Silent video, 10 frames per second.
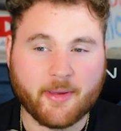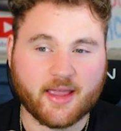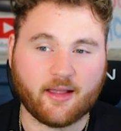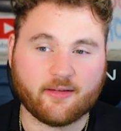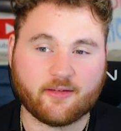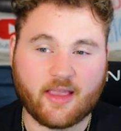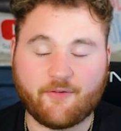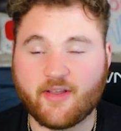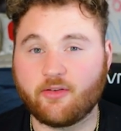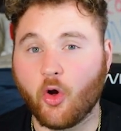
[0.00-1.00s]
Because
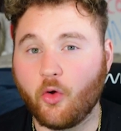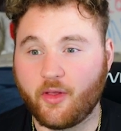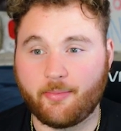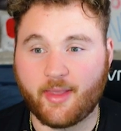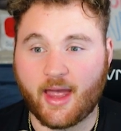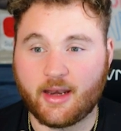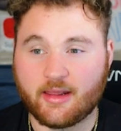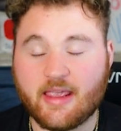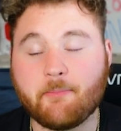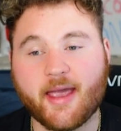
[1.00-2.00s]
if he told them that,
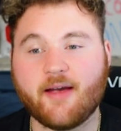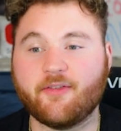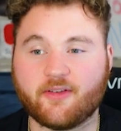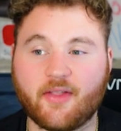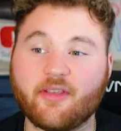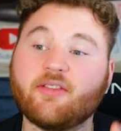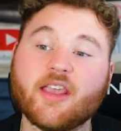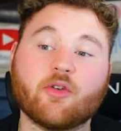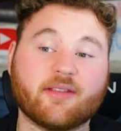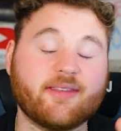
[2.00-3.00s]
he may have said the
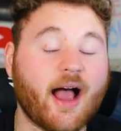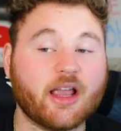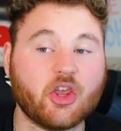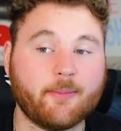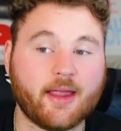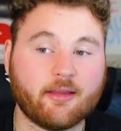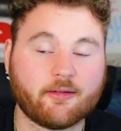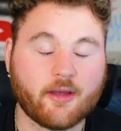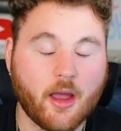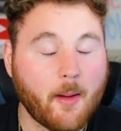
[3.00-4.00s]
secret documents